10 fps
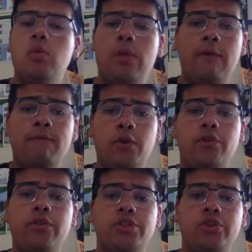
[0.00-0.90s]
without
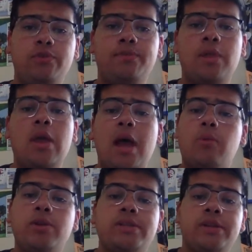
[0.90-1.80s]
further ado, I
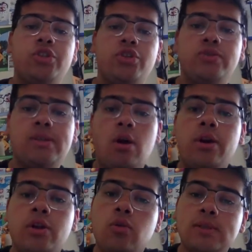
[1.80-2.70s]
wanted to introduce the
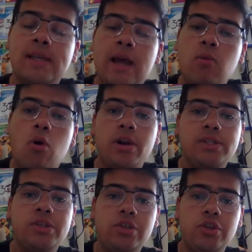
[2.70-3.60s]
articles that I
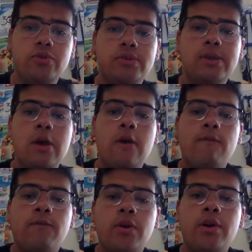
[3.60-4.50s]
wanted to use
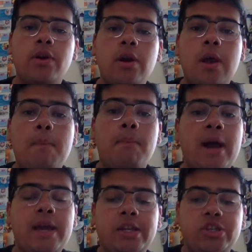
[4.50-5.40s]
for
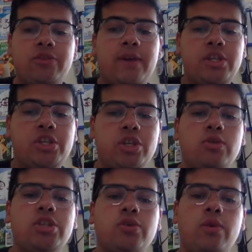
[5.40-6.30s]
my intervention,
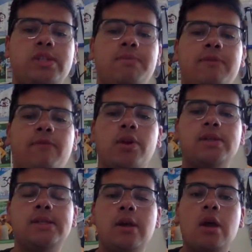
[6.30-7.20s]
which is going to be
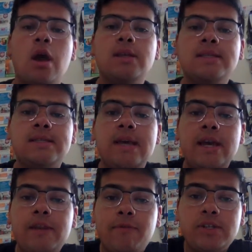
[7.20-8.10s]
first,
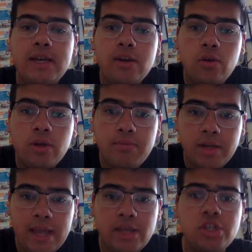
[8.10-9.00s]
Society for Technical
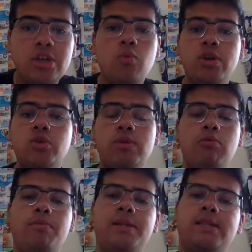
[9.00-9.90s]
Communication, which we
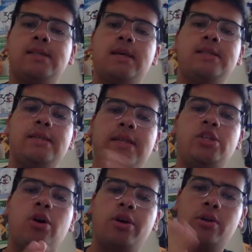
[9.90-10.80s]
will be discussing
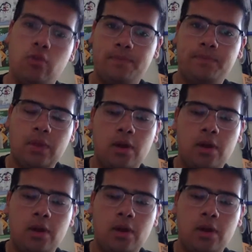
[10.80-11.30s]
each article